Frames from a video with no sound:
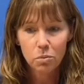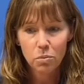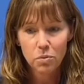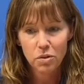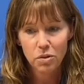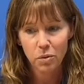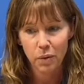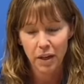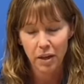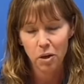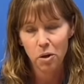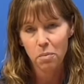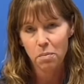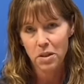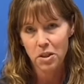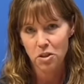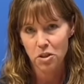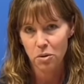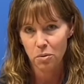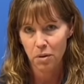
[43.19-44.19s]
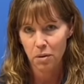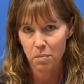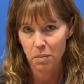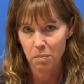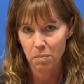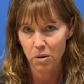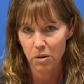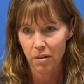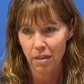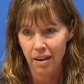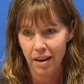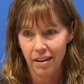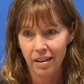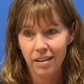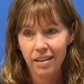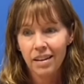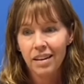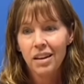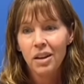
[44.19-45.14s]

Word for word: So I hope that you remember that